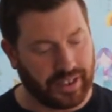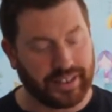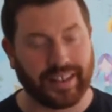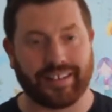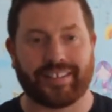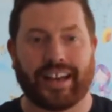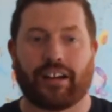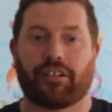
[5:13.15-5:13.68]

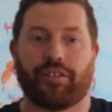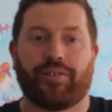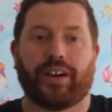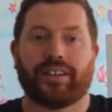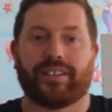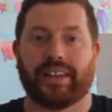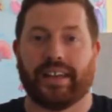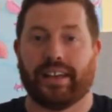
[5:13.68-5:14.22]
They
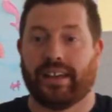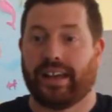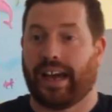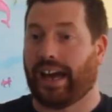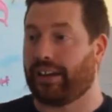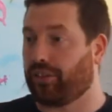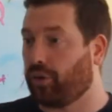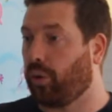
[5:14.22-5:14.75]
sacrificed it
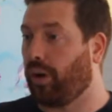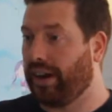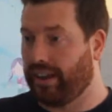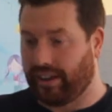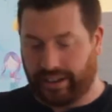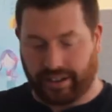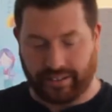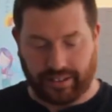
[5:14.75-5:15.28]
at
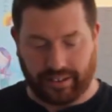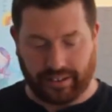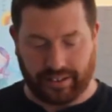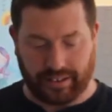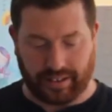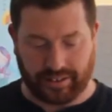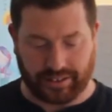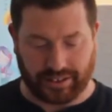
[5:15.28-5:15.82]
twilight under the
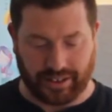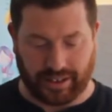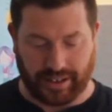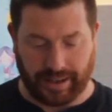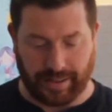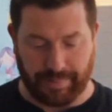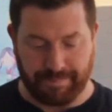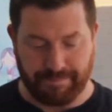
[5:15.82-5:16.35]
dark
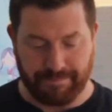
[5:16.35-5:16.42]
sky.